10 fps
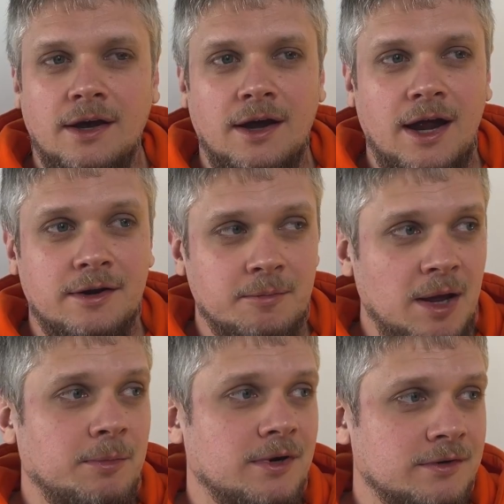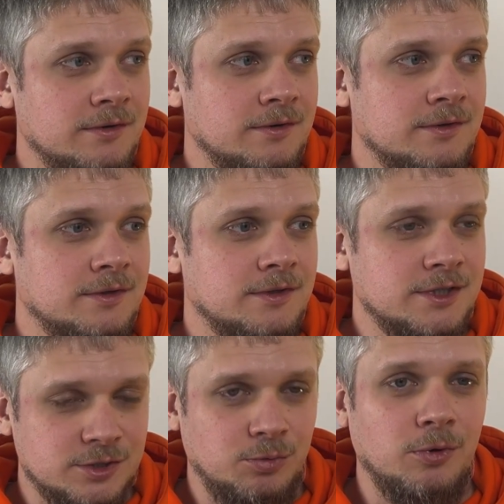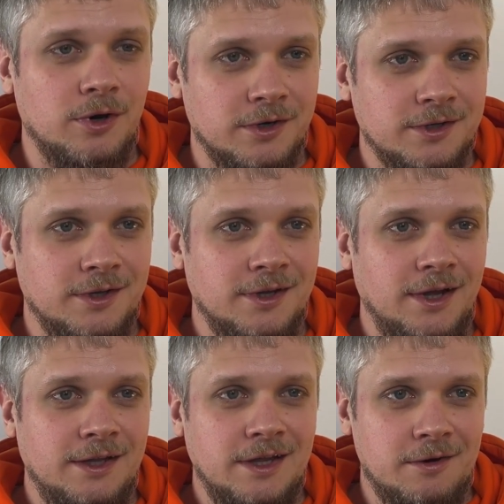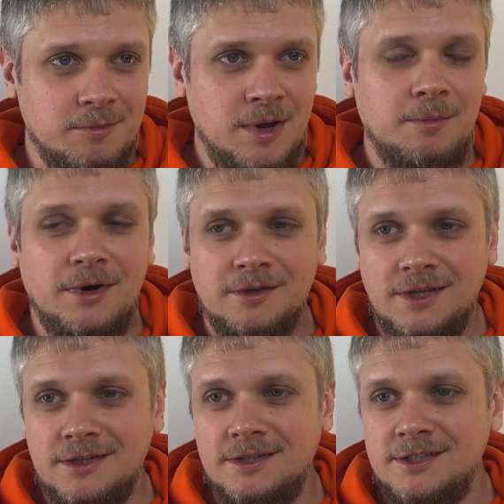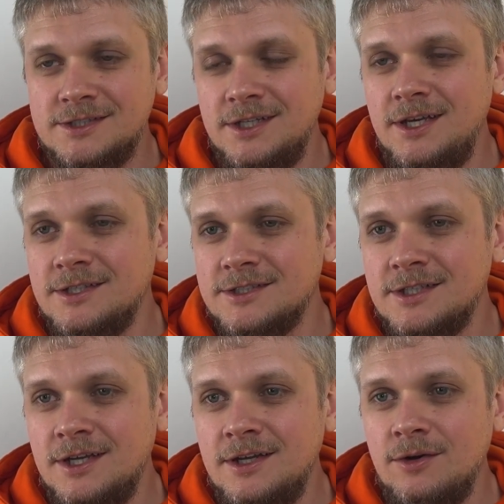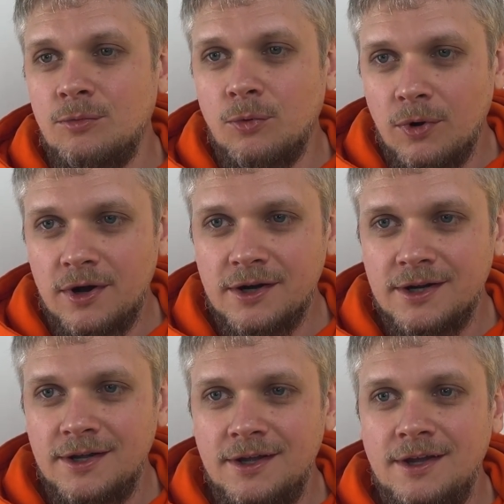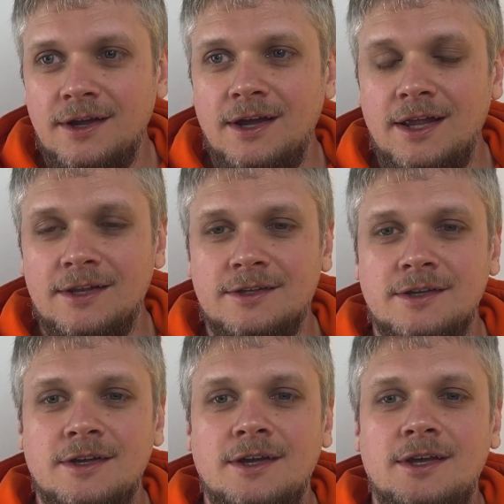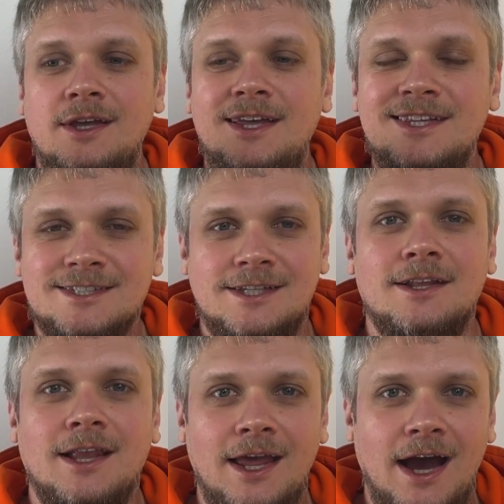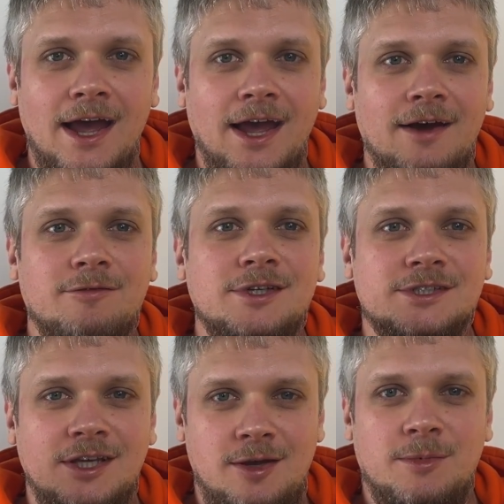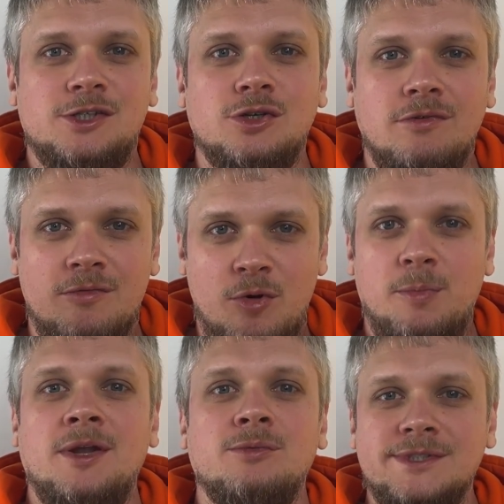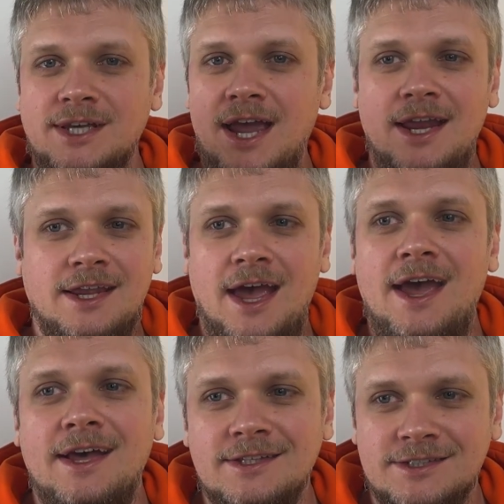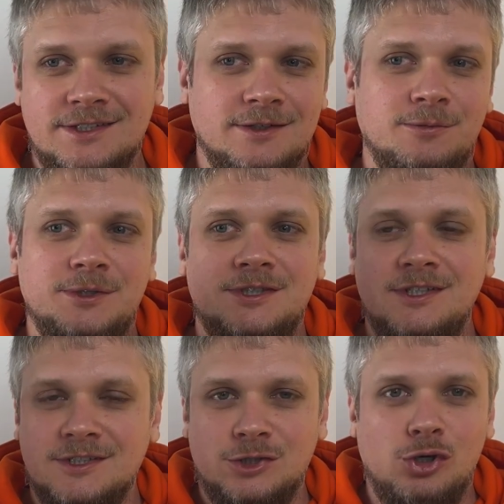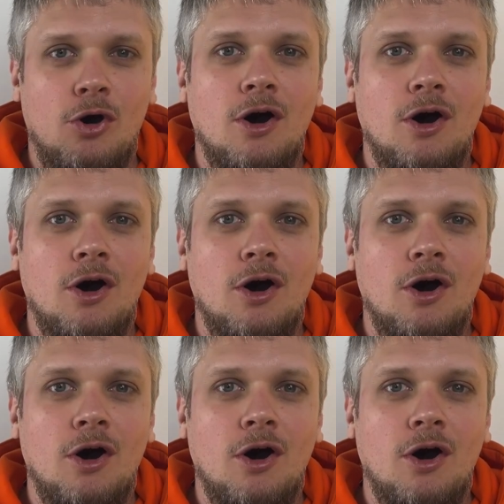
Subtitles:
I remember this word and I remember that this is work, and instantly I have this image of a woman with 8 hands with these saw